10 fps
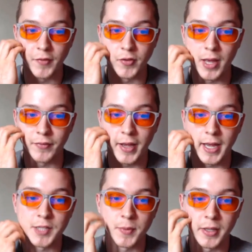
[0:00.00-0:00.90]
If you have
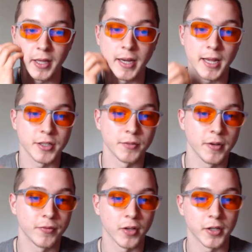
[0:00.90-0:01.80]
asthma and acid
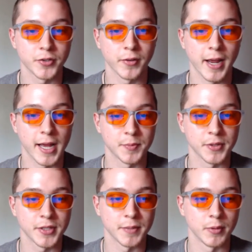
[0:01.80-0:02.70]
reflux, your
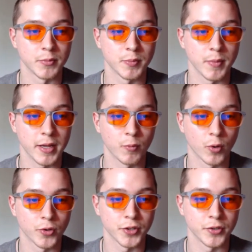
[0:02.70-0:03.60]
asthma symptoms may
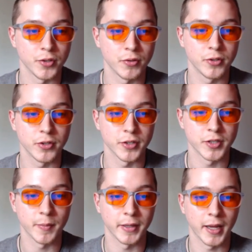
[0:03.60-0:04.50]
worsen due to the
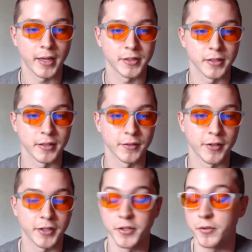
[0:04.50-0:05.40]
stomach acid
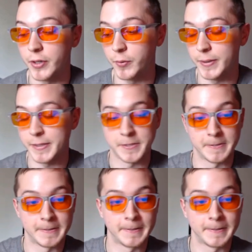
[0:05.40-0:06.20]
affecting your airways.